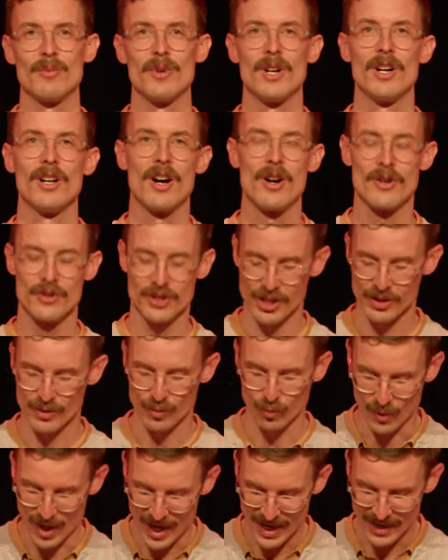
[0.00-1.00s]
well, I'll just
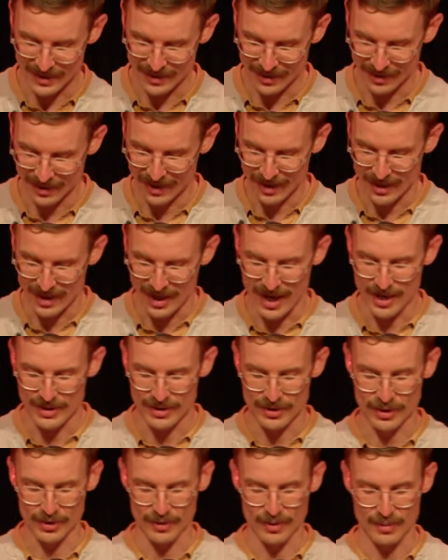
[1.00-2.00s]
wait
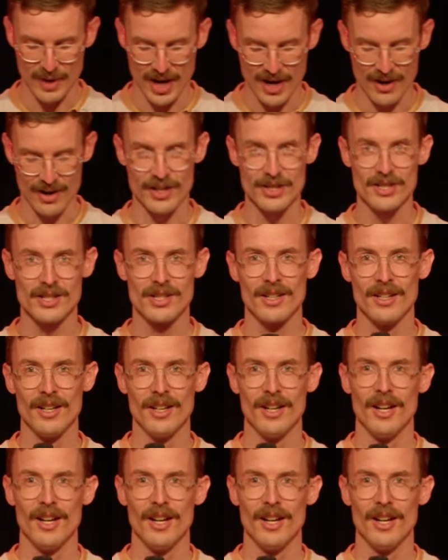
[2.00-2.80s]
until marriage,